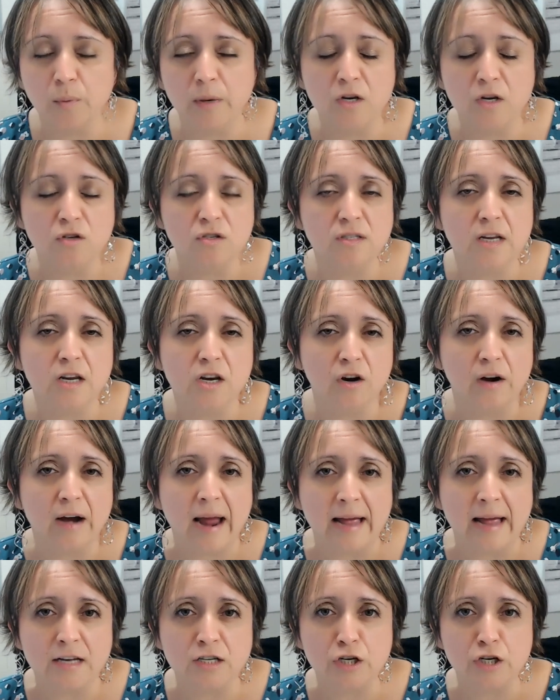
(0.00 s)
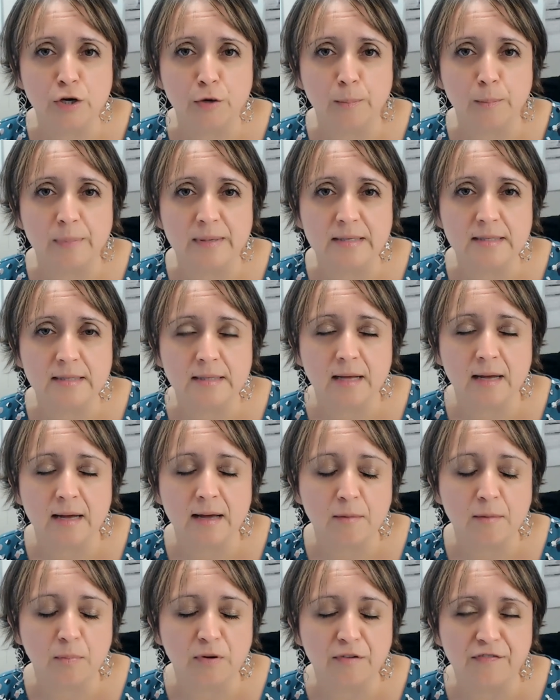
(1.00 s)
when you see your adjunct
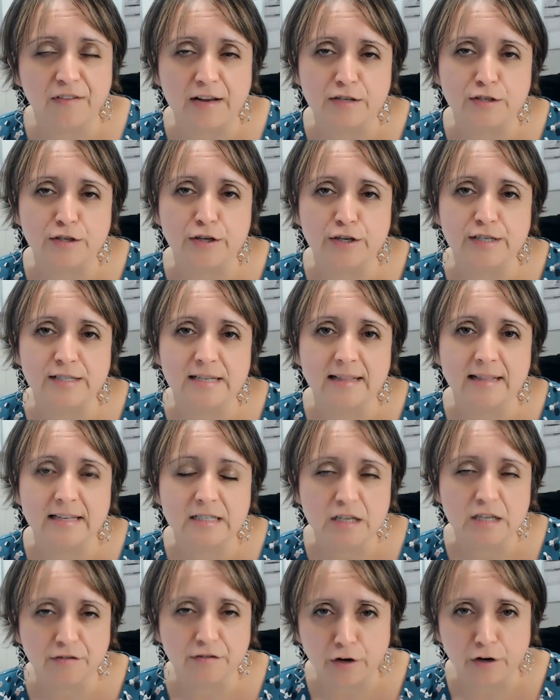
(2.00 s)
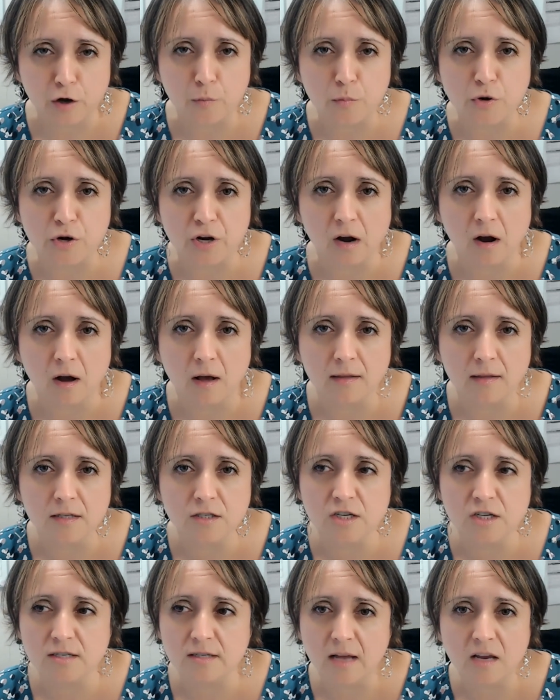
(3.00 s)
professors at the different community
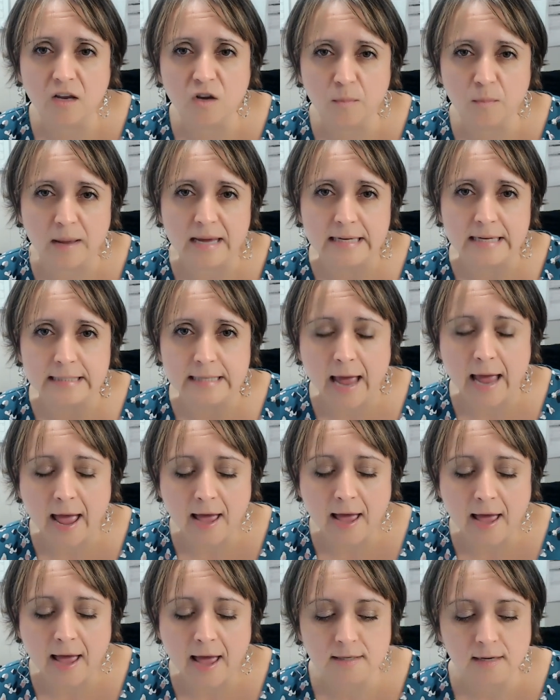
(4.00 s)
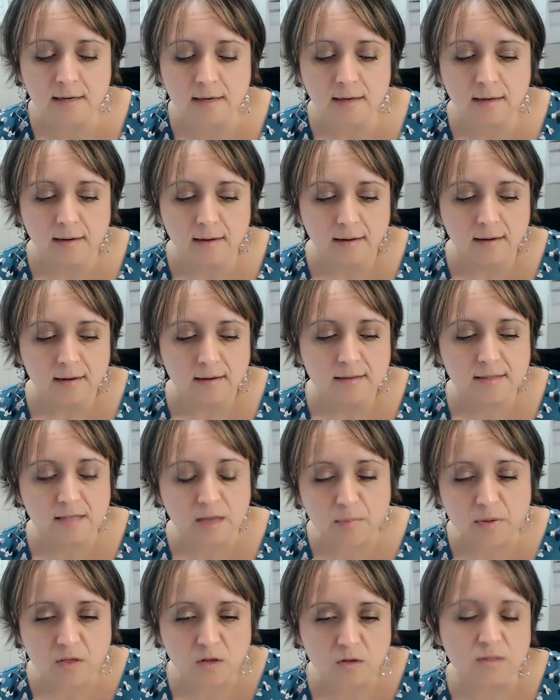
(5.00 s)
colleges that you may attend,
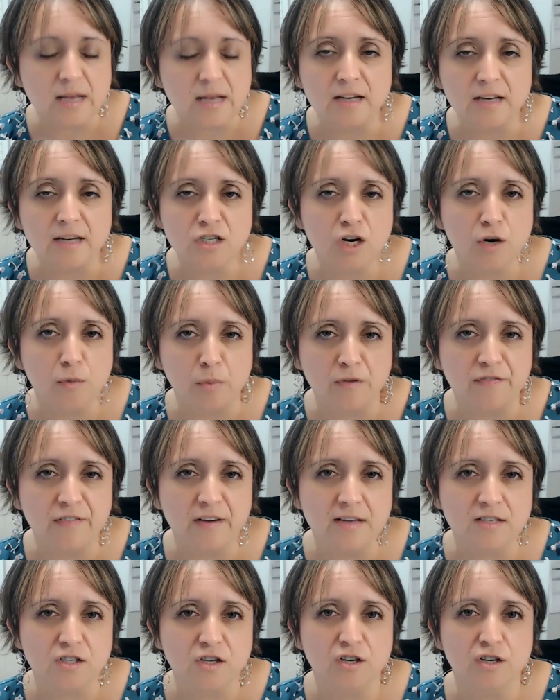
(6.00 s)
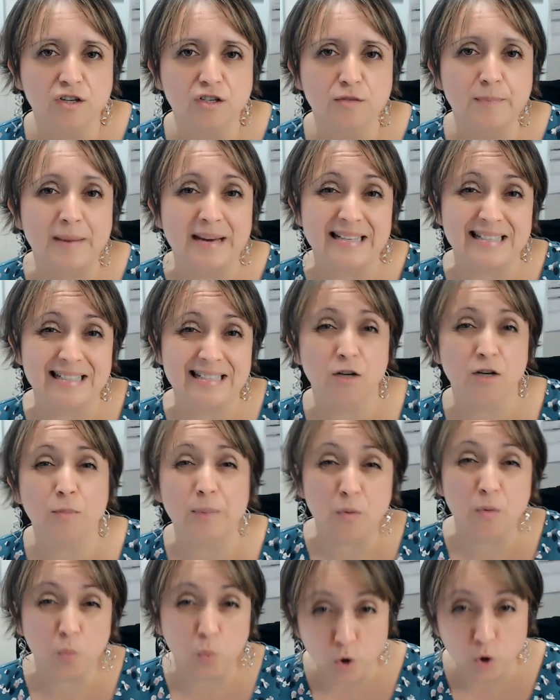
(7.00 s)
some of those adjunct professors may still
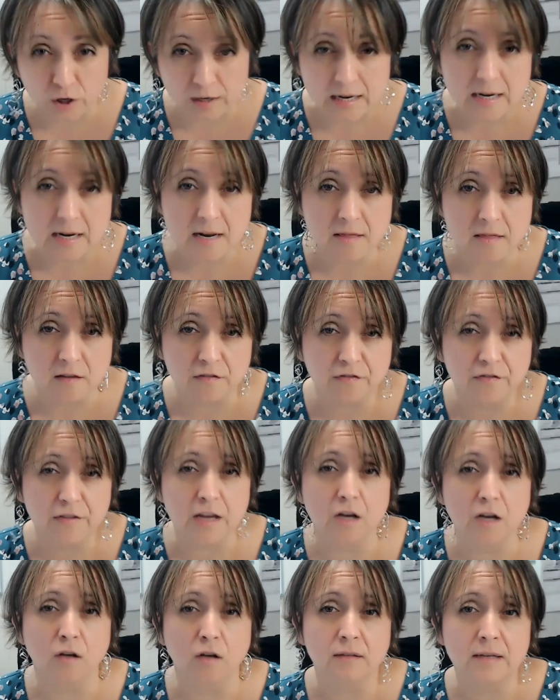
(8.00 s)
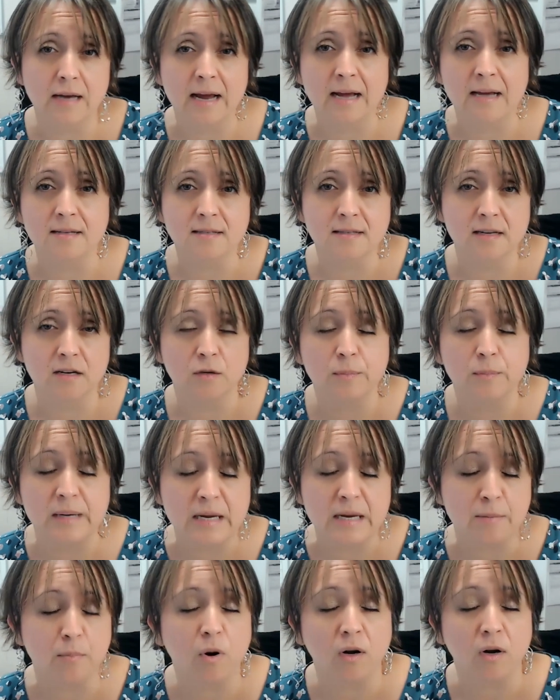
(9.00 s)
be working in the field as they're
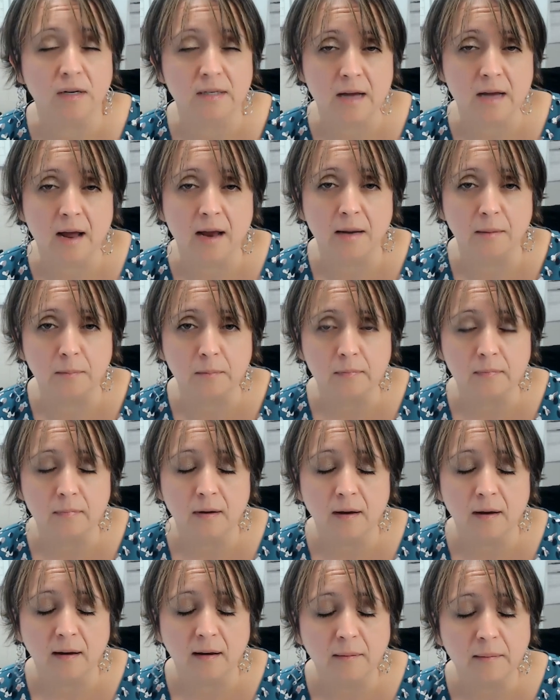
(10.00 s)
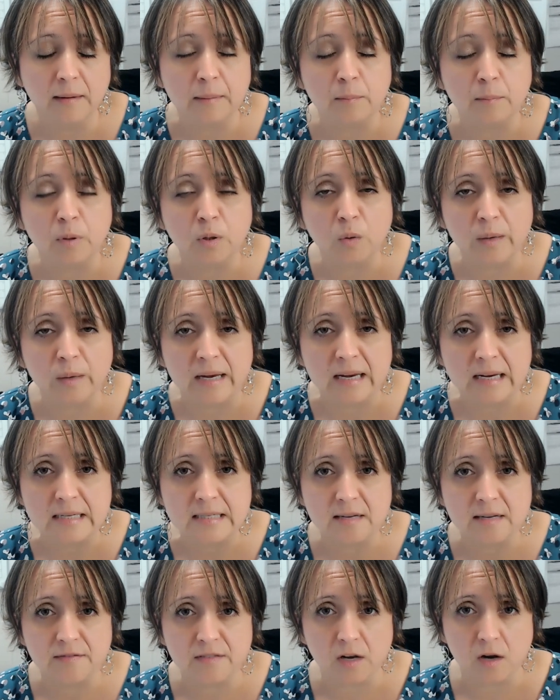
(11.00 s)
being part-time
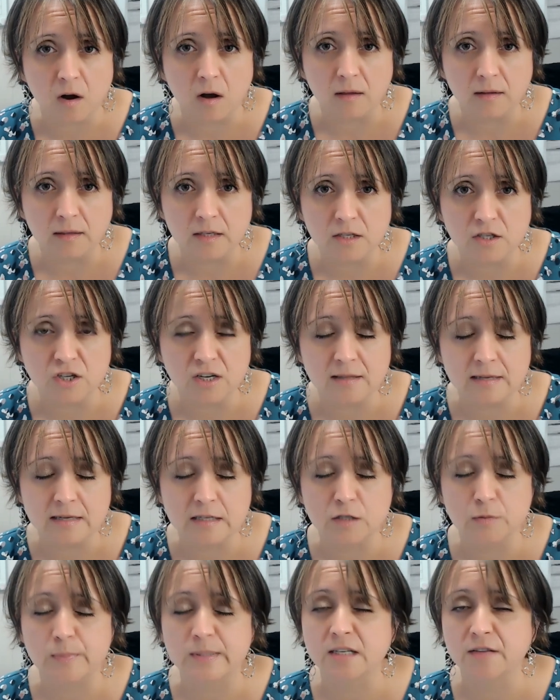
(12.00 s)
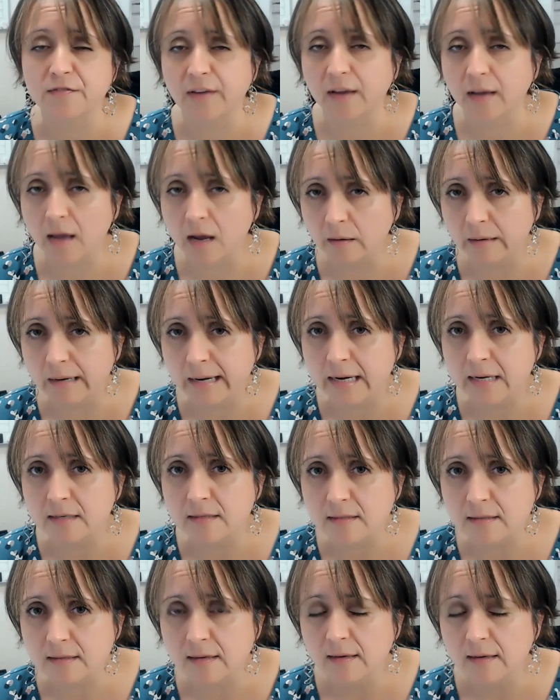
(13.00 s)
employees of the college in these specific
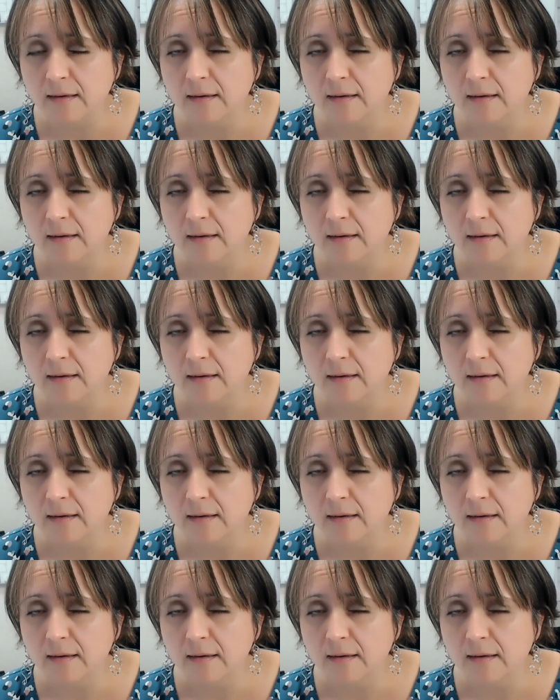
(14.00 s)
areas.